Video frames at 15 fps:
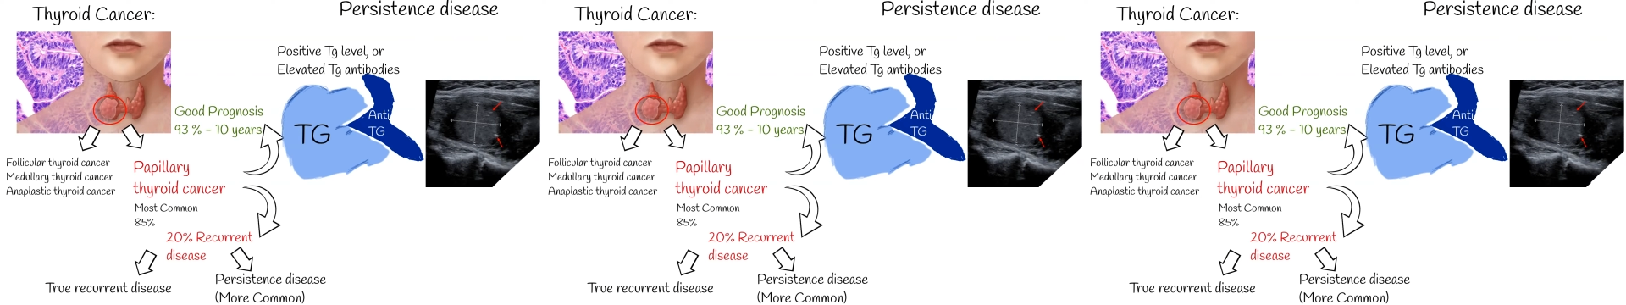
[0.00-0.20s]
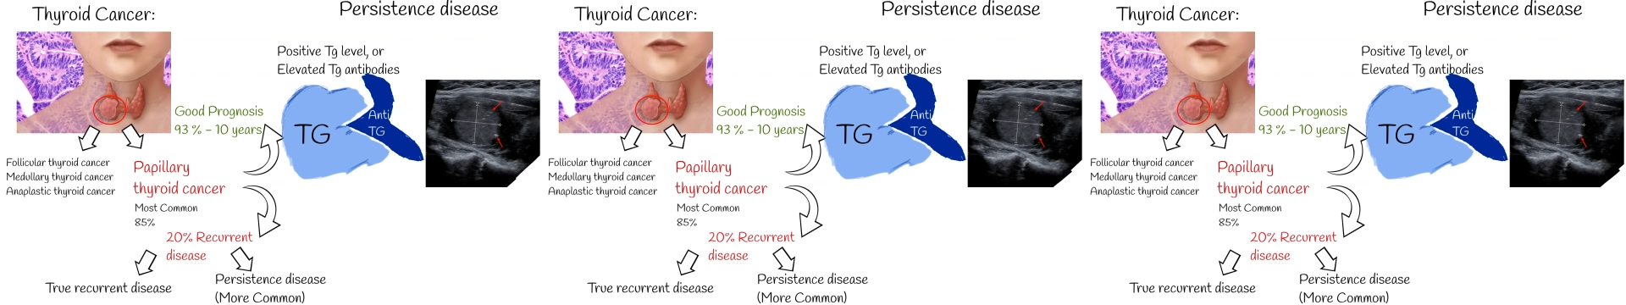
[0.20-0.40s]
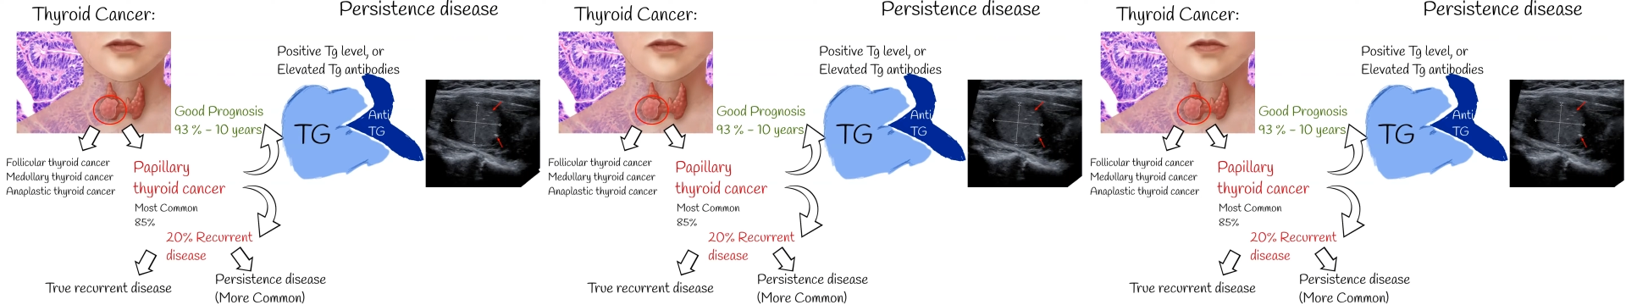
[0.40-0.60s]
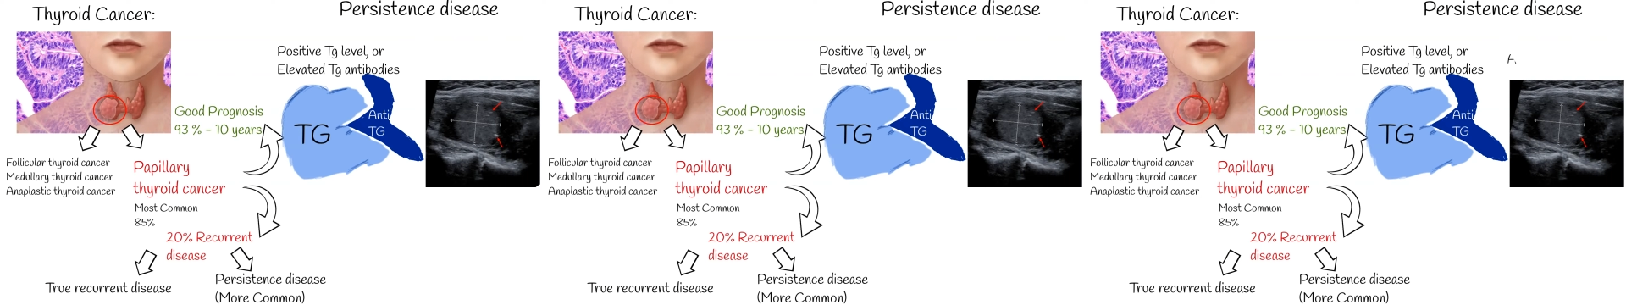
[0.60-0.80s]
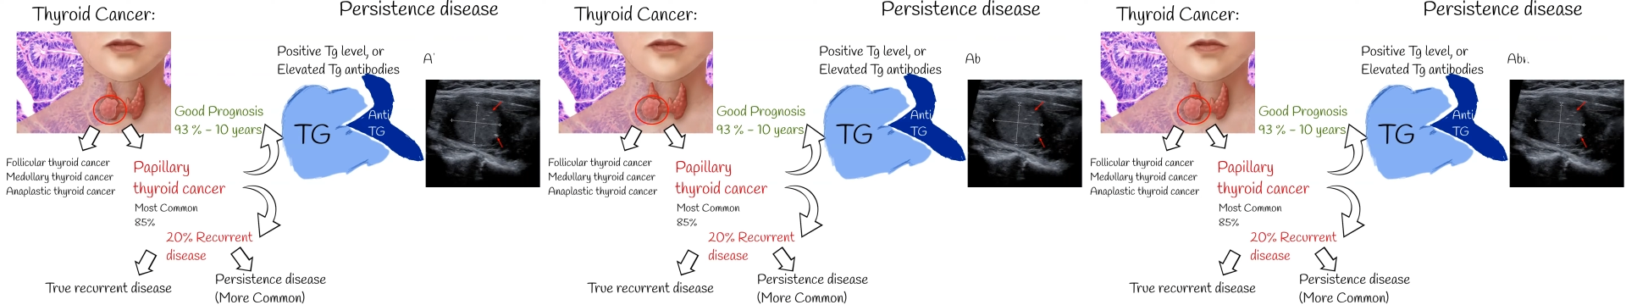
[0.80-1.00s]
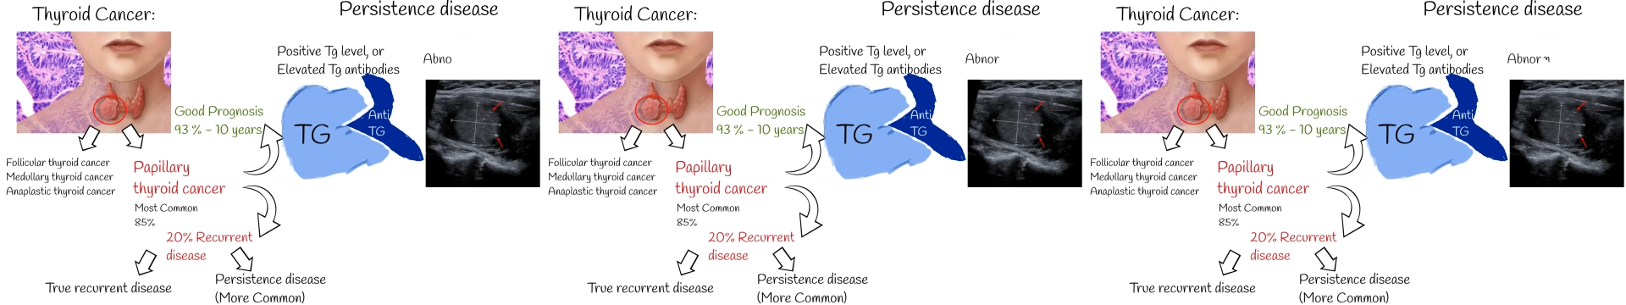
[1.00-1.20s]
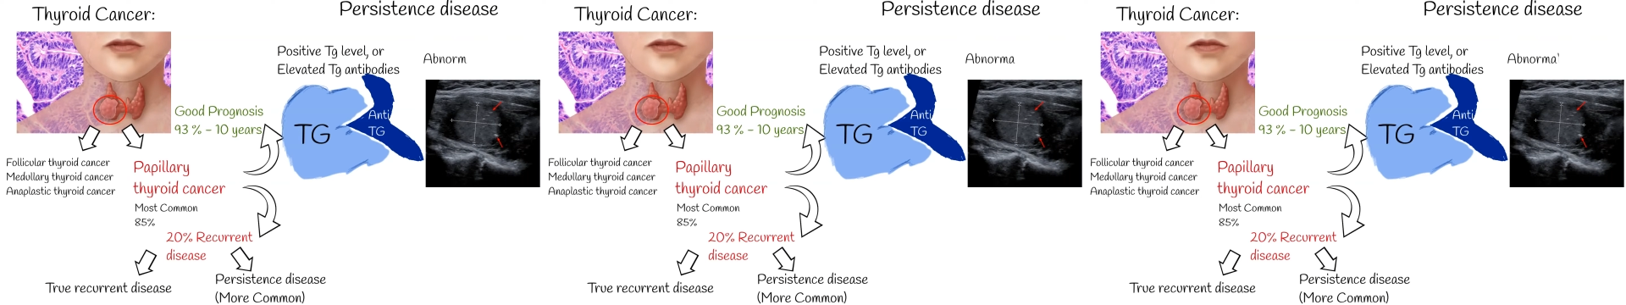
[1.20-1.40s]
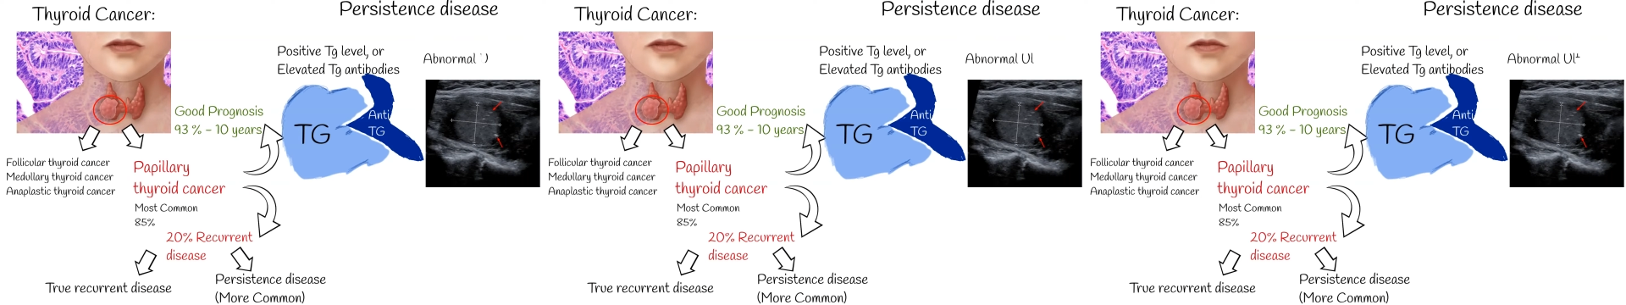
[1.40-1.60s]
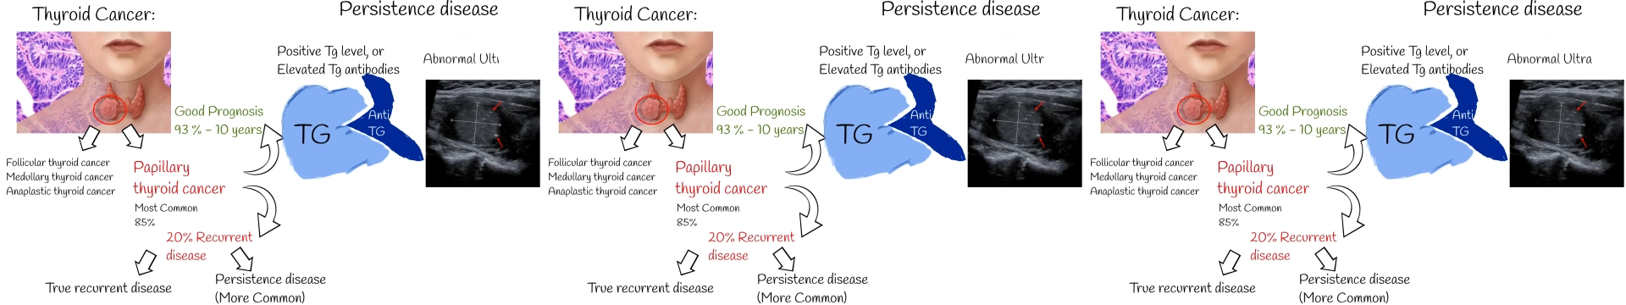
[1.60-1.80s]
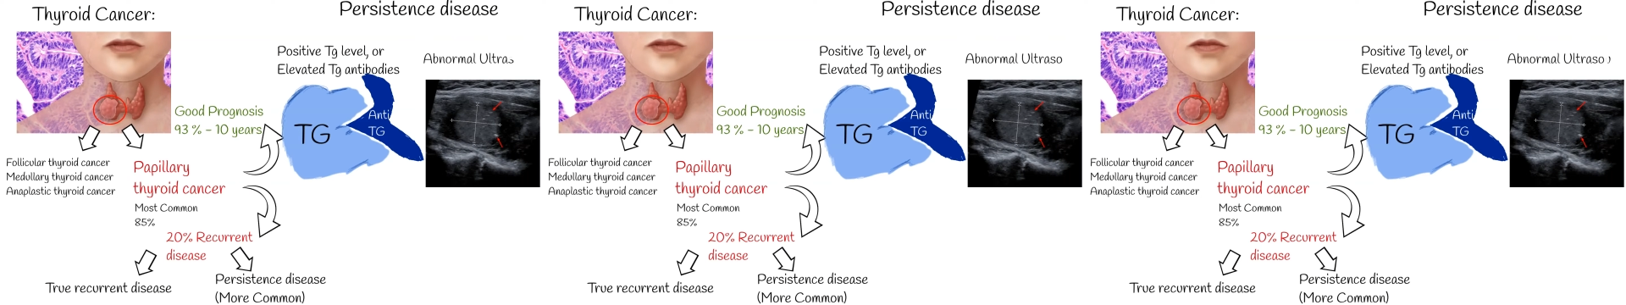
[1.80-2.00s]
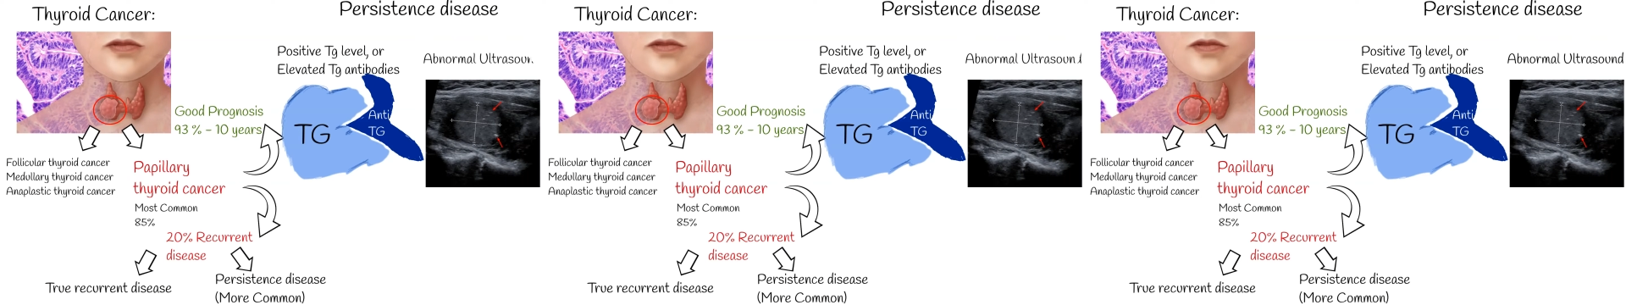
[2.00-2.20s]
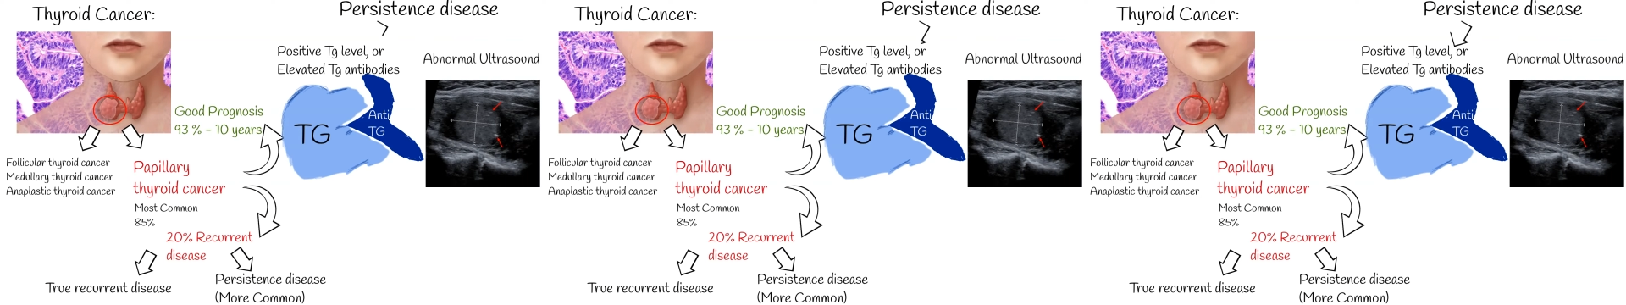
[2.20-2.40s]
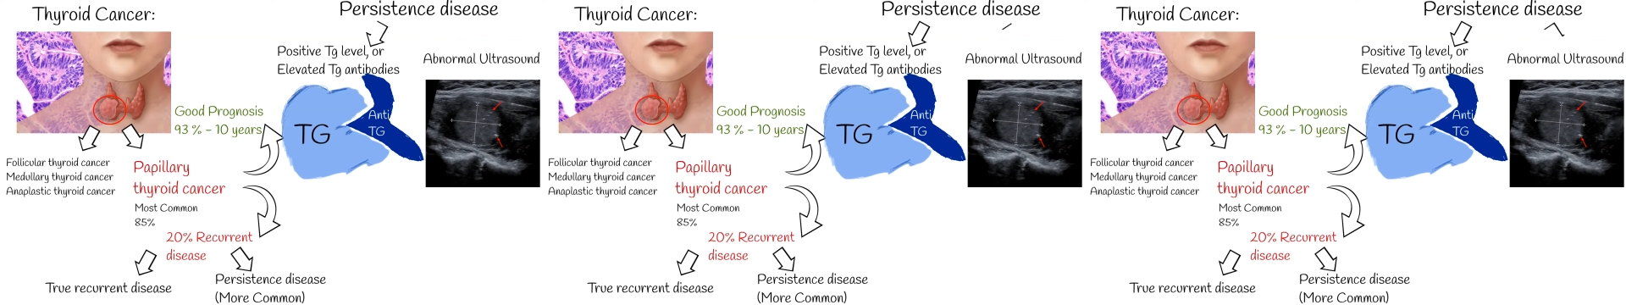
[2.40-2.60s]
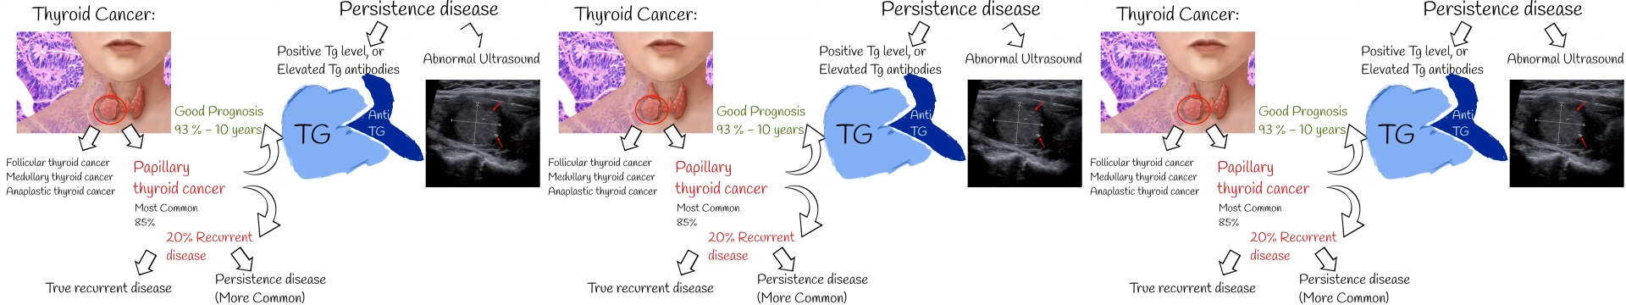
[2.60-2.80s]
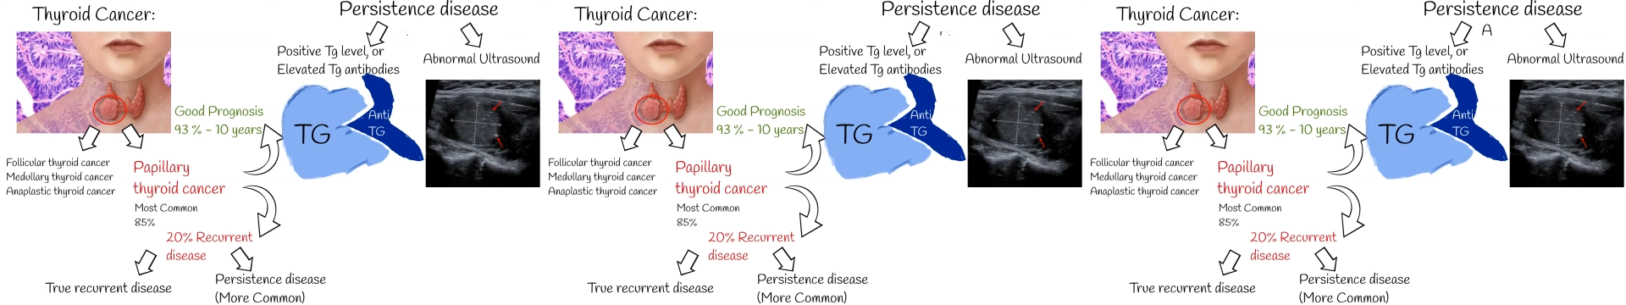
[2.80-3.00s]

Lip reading: [unreadable: no face in view]